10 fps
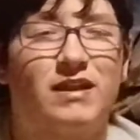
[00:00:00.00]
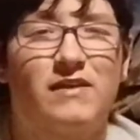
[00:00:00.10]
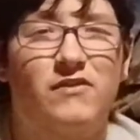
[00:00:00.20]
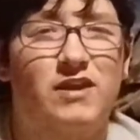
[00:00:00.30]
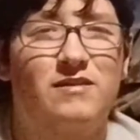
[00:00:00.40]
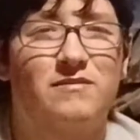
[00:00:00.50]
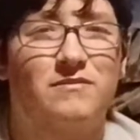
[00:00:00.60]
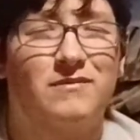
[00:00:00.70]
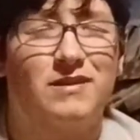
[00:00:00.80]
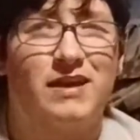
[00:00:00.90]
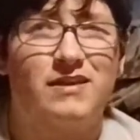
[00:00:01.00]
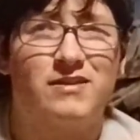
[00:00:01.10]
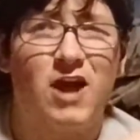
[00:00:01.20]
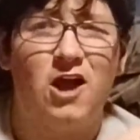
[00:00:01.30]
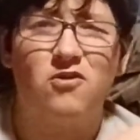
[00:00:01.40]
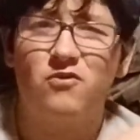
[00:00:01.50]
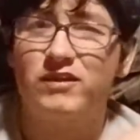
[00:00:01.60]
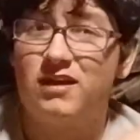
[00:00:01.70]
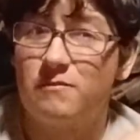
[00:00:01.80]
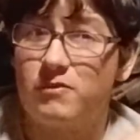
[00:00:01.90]
and then his daughter only
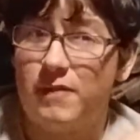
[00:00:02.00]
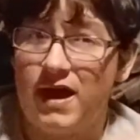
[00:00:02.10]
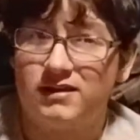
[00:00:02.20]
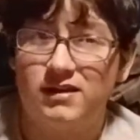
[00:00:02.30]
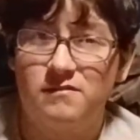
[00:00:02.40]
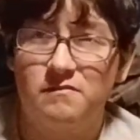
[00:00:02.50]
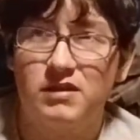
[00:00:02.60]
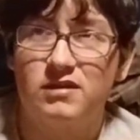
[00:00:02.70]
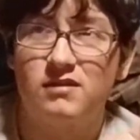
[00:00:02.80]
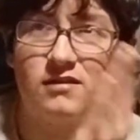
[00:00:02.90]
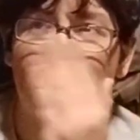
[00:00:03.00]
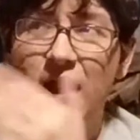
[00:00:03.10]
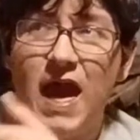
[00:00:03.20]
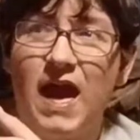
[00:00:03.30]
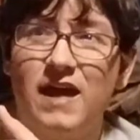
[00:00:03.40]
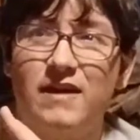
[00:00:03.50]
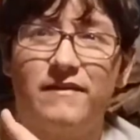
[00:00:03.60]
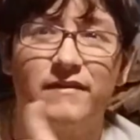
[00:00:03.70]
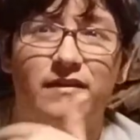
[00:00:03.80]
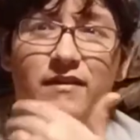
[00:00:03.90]
comes back to him because Kat
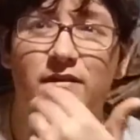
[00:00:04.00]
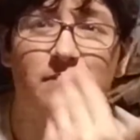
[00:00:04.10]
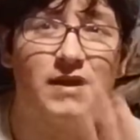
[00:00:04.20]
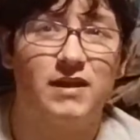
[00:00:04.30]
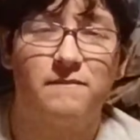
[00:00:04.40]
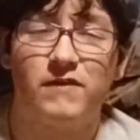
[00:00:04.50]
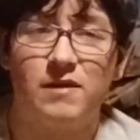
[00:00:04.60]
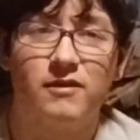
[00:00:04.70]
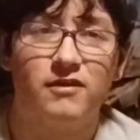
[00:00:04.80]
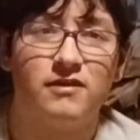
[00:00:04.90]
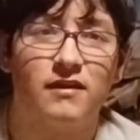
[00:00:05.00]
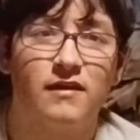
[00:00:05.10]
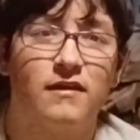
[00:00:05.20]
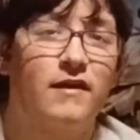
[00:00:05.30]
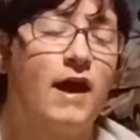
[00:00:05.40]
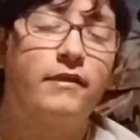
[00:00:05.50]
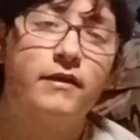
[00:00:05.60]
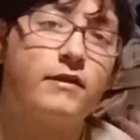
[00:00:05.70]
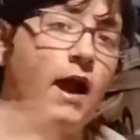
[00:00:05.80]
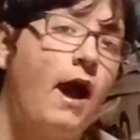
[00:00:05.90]
made him famous? At
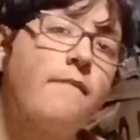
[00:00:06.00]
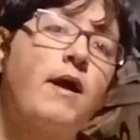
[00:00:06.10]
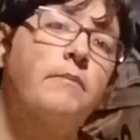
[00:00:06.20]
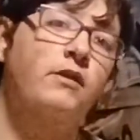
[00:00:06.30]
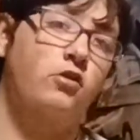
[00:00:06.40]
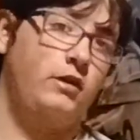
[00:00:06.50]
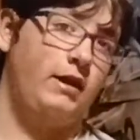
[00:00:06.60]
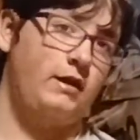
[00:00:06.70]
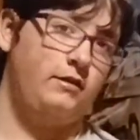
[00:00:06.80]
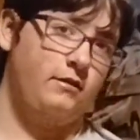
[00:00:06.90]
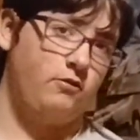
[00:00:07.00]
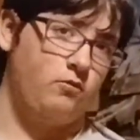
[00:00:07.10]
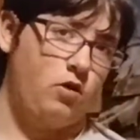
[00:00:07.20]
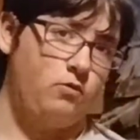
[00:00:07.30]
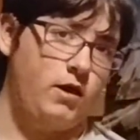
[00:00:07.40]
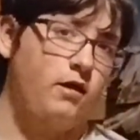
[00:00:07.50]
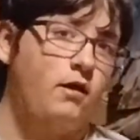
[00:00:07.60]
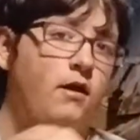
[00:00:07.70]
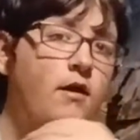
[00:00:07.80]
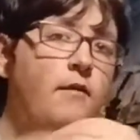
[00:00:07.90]
least I might be looking at this the wrong way.
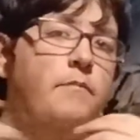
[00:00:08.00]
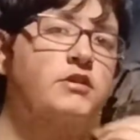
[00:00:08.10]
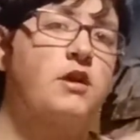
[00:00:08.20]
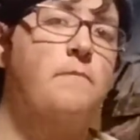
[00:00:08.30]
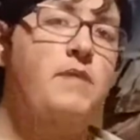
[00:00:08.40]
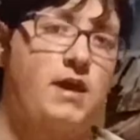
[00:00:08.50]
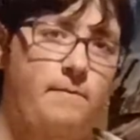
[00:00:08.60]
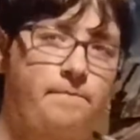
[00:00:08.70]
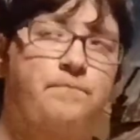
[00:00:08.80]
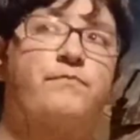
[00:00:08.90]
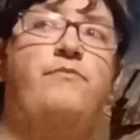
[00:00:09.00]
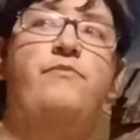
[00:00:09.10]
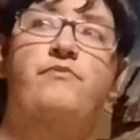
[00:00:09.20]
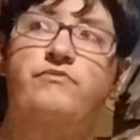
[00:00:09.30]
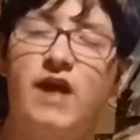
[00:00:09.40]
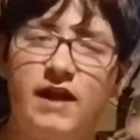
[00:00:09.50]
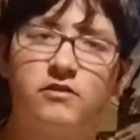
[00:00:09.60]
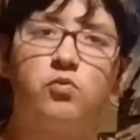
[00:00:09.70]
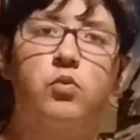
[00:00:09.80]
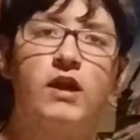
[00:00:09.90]
But to me,
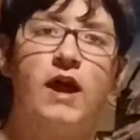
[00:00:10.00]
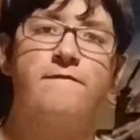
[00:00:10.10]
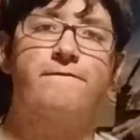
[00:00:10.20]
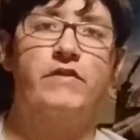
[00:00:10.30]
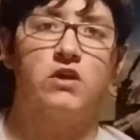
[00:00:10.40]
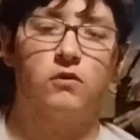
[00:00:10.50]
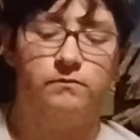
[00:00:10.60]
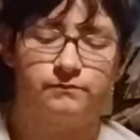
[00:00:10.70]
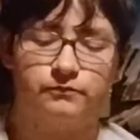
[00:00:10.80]
that's what I feel